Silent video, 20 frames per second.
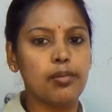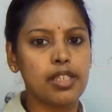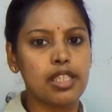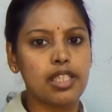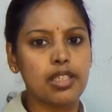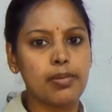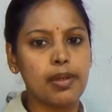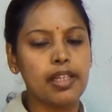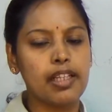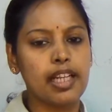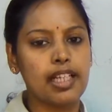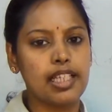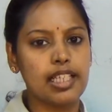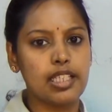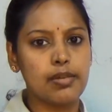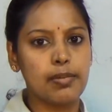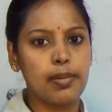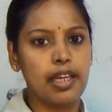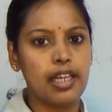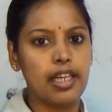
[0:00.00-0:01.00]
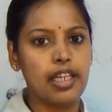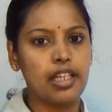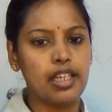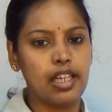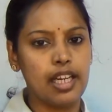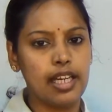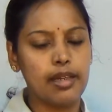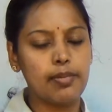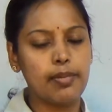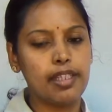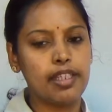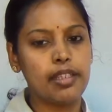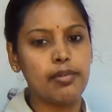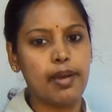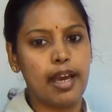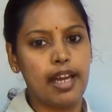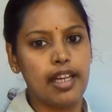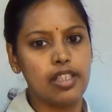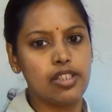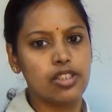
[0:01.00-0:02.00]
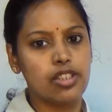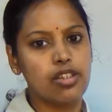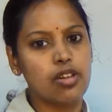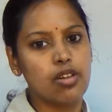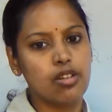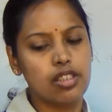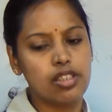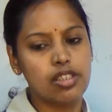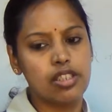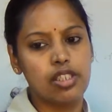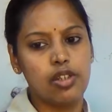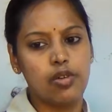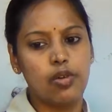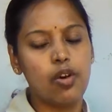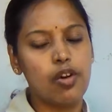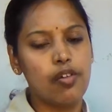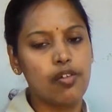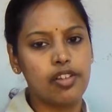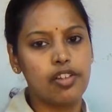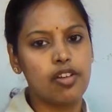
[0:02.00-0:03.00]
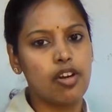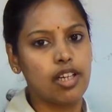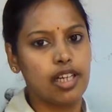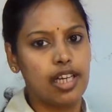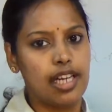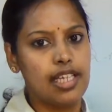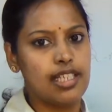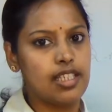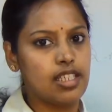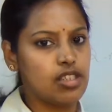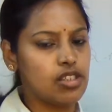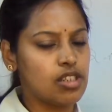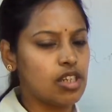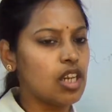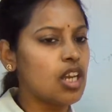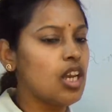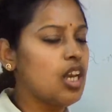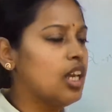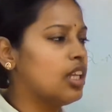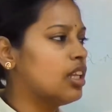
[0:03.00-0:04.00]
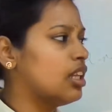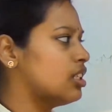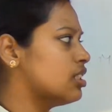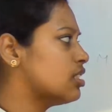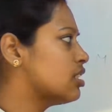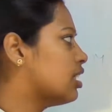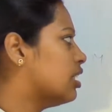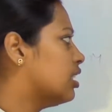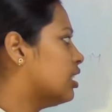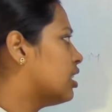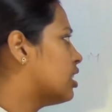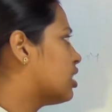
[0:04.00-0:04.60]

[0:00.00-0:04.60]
principle that is laid by the manager or the CEO of an organization. That is the